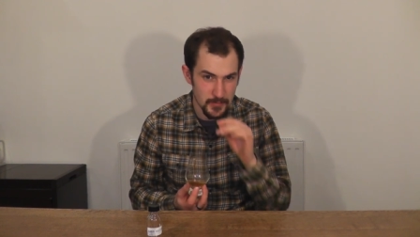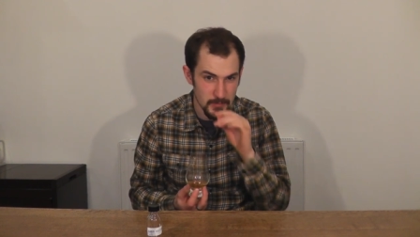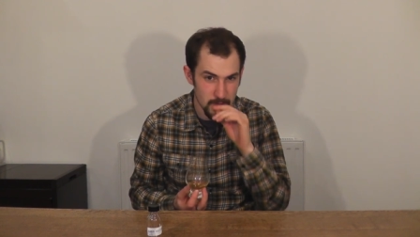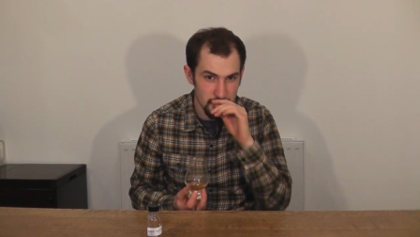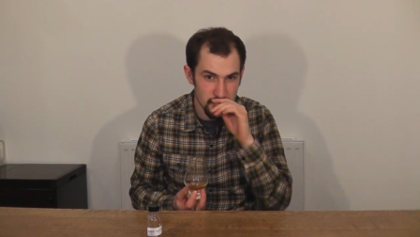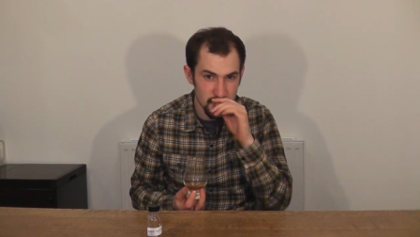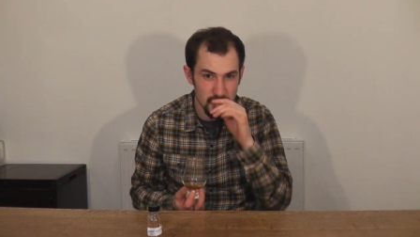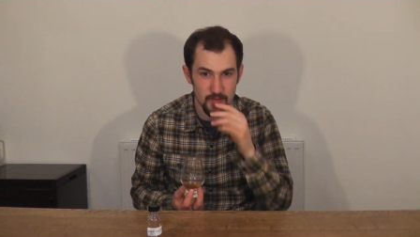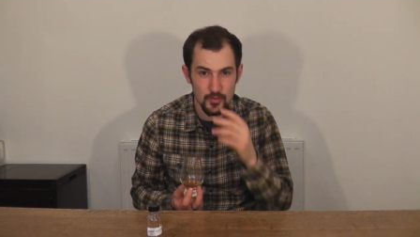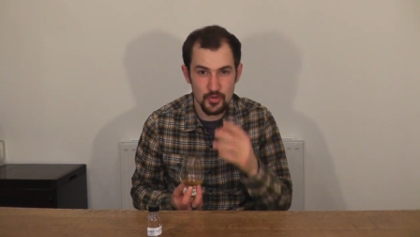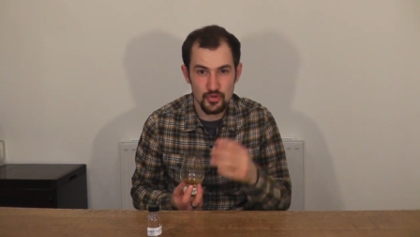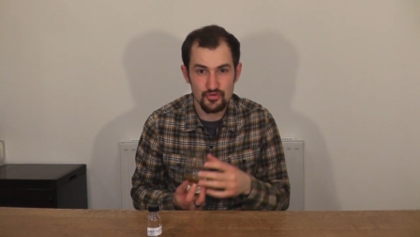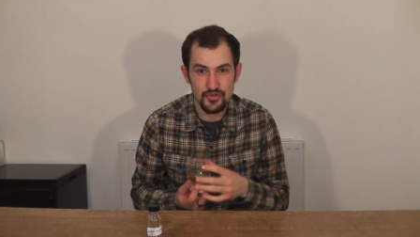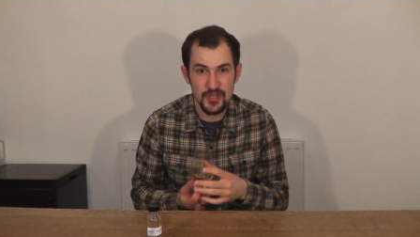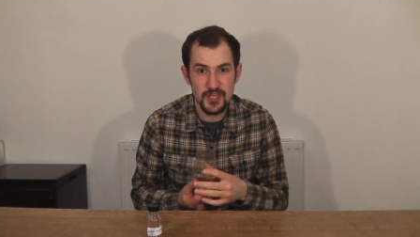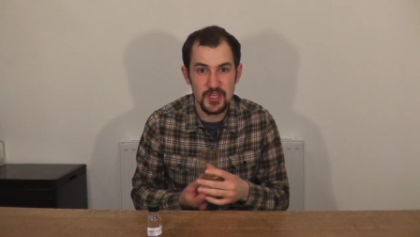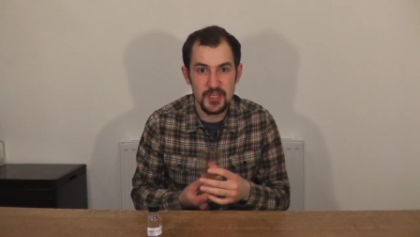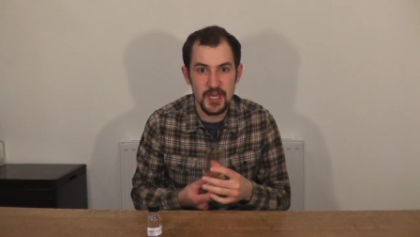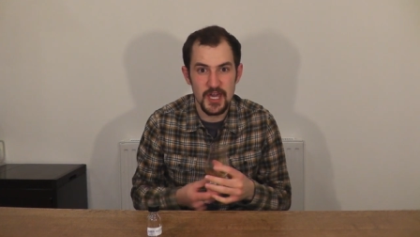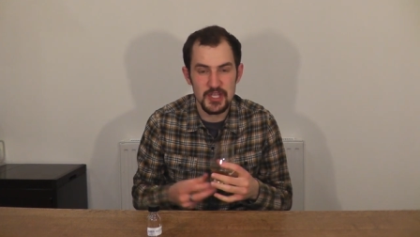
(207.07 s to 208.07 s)
If you don't know what
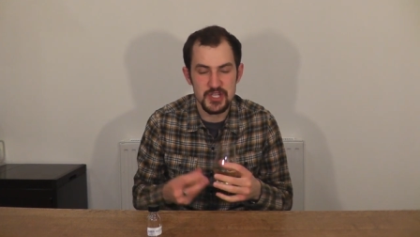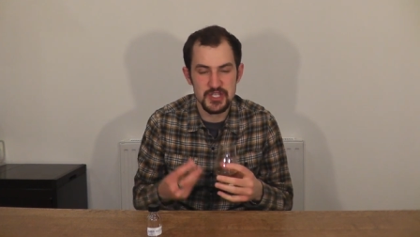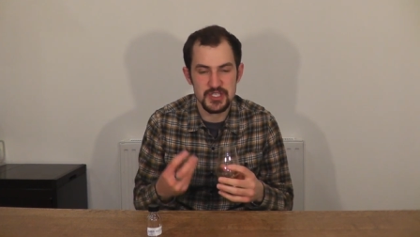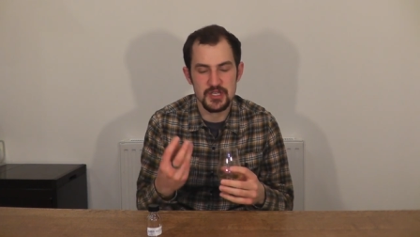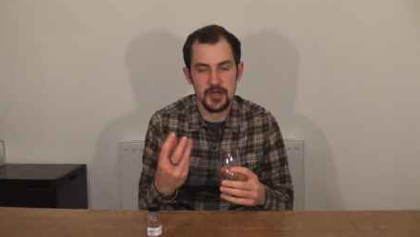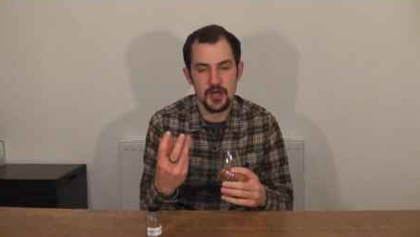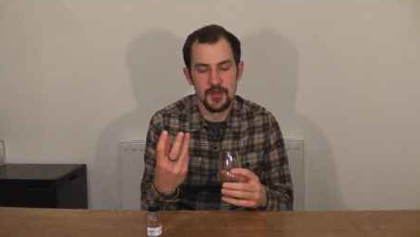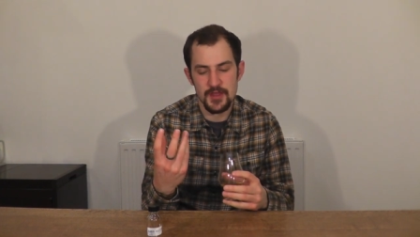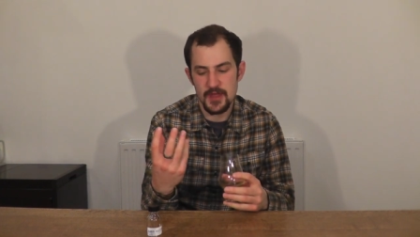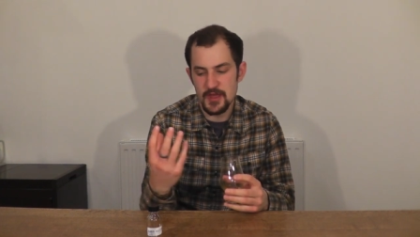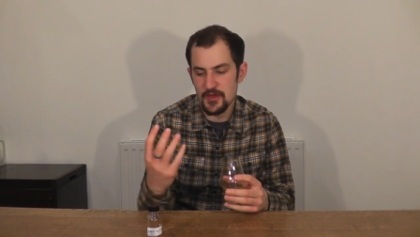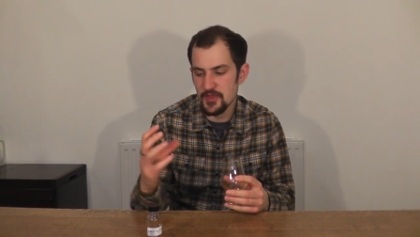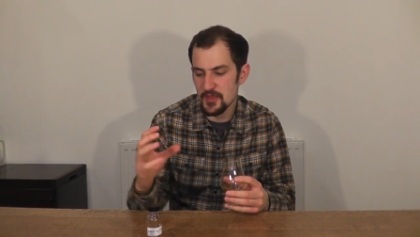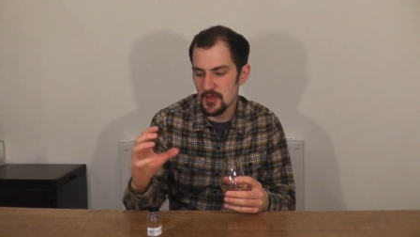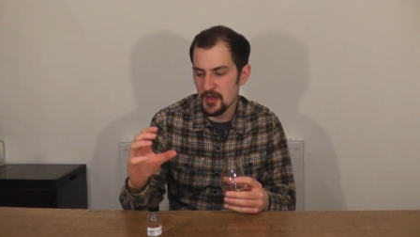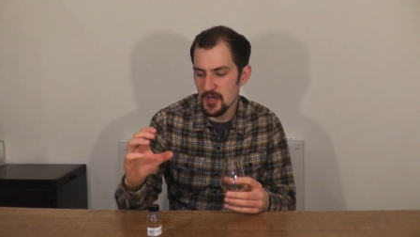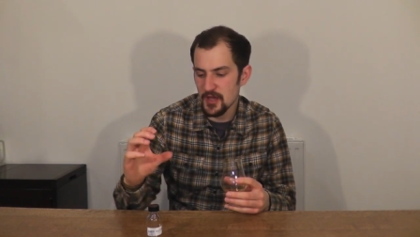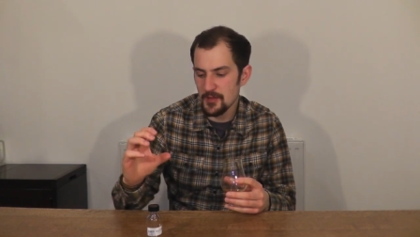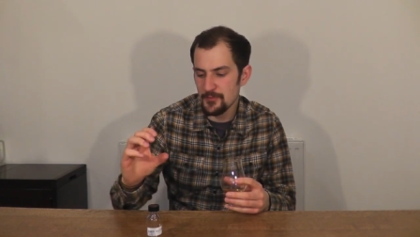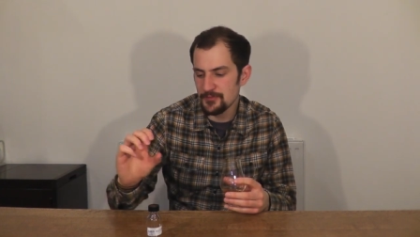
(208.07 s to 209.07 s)
green gages are, they're
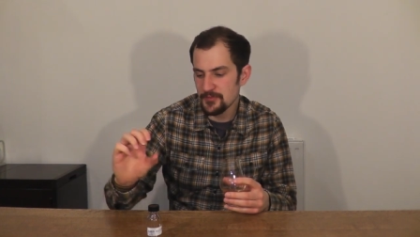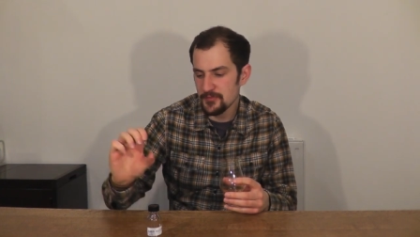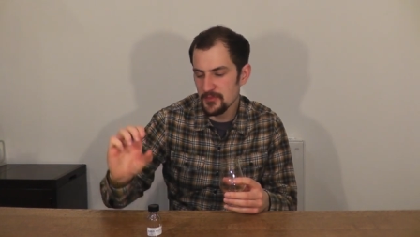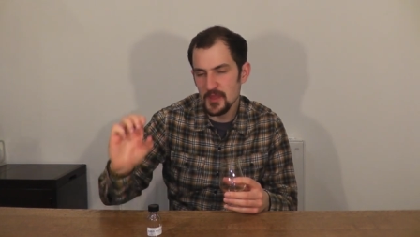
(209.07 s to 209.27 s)
the, um,